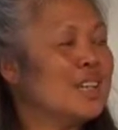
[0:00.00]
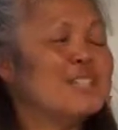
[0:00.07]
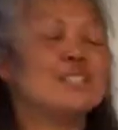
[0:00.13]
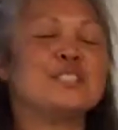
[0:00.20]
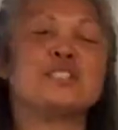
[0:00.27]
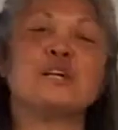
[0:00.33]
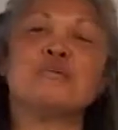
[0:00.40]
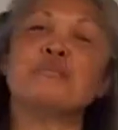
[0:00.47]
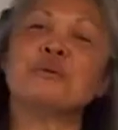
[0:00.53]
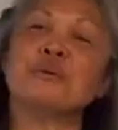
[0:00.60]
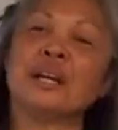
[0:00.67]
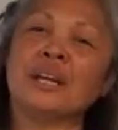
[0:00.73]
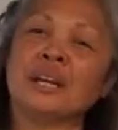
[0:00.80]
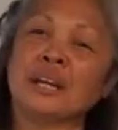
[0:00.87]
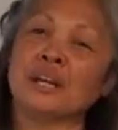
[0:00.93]

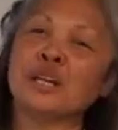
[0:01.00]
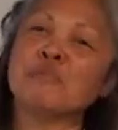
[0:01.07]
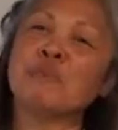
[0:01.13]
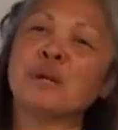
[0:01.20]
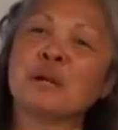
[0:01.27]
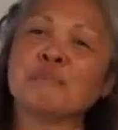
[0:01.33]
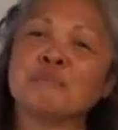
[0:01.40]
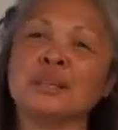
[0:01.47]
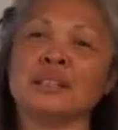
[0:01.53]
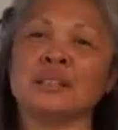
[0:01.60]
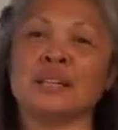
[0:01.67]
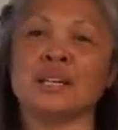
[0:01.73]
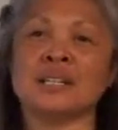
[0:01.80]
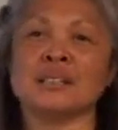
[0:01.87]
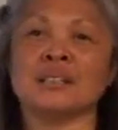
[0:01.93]
separating,
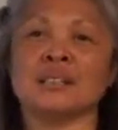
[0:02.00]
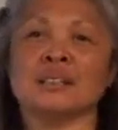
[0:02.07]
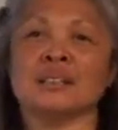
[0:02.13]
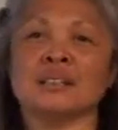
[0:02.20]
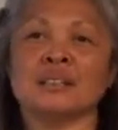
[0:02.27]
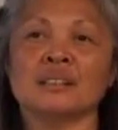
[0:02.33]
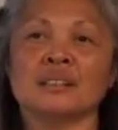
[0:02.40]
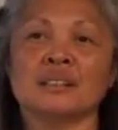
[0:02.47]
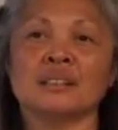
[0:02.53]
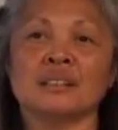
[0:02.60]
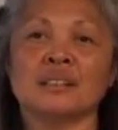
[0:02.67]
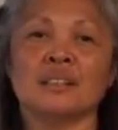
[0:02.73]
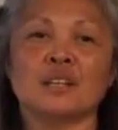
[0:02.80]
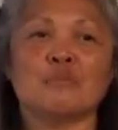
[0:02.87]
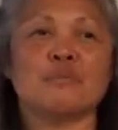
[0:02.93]
compartmentalizing
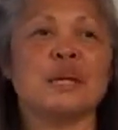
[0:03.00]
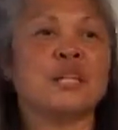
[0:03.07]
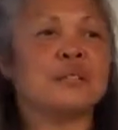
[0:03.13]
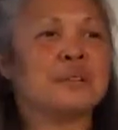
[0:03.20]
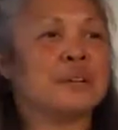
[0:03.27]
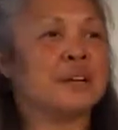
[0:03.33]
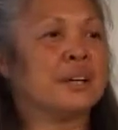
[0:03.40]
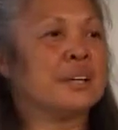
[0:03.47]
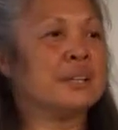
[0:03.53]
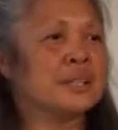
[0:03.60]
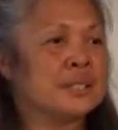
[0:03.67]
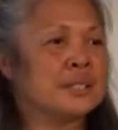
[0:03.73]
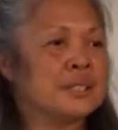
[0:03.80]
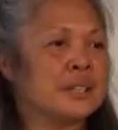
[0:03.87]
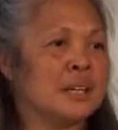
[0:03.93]
that patriarchy
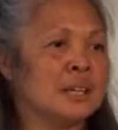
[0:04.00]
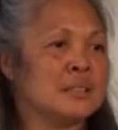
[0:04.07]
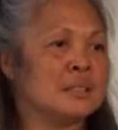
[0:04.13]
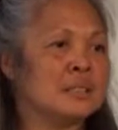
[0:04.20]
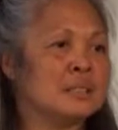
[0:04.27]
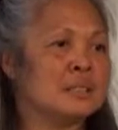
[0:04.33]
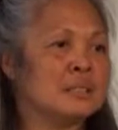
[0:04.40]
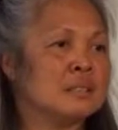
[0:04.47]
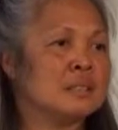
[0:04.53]
does to us.